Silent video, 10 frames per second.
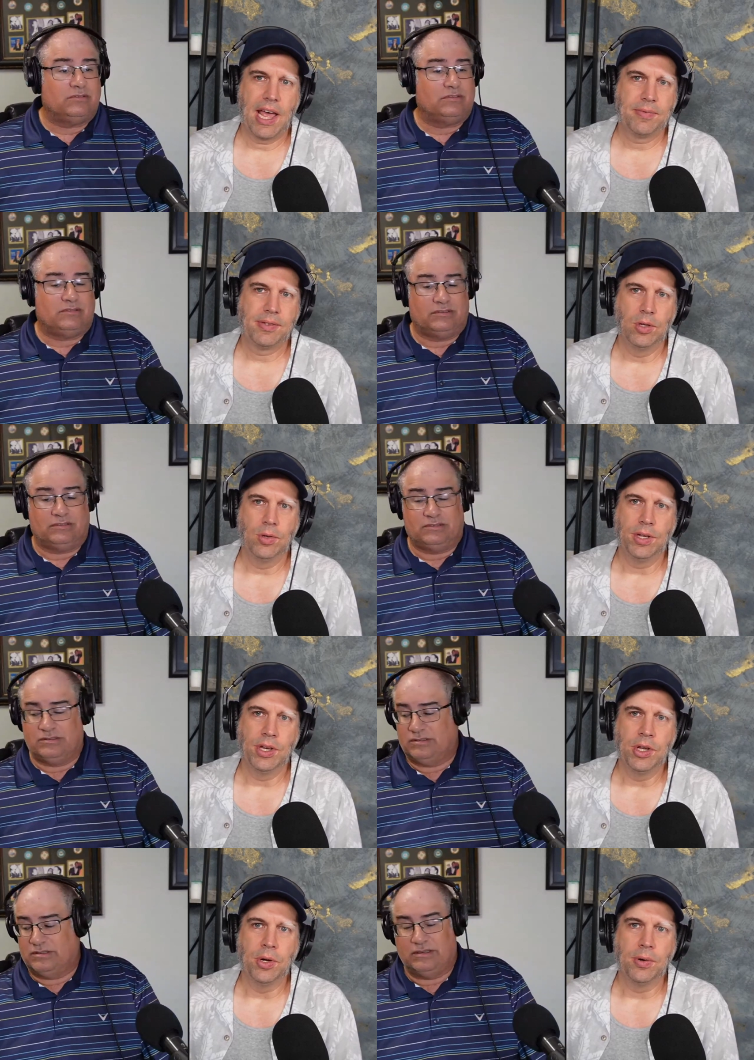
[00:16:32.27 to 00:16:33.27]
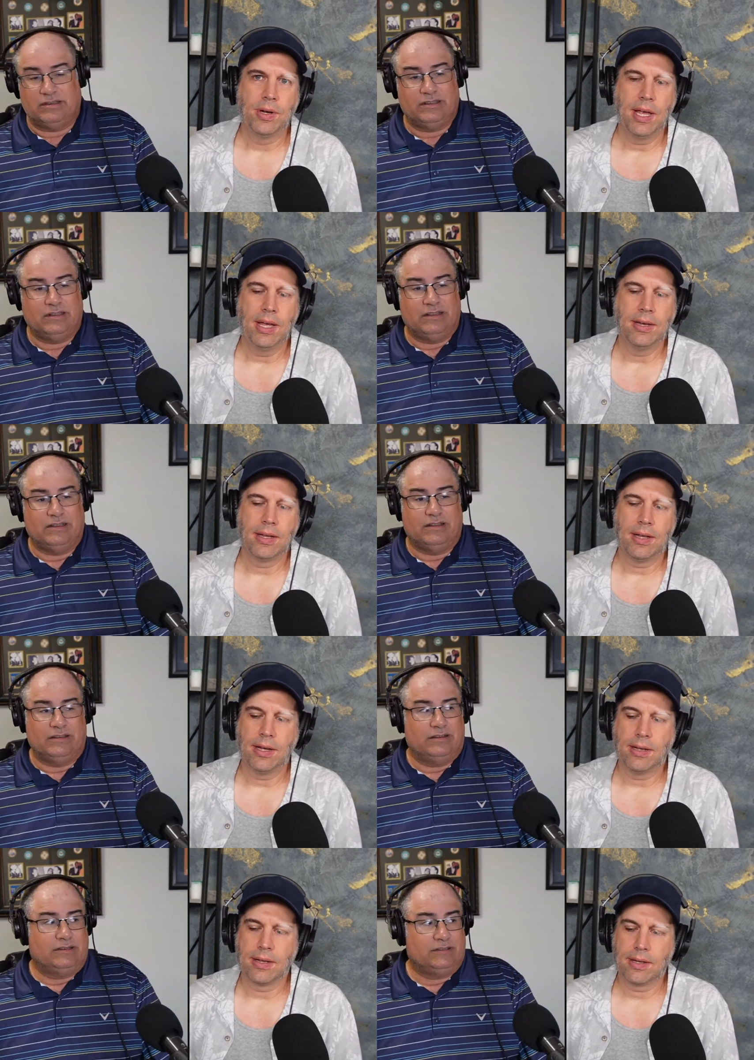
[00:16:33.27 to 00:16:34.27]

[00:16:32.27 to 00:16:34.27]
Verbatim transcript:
Speaker 1: absolutely knew, and uh,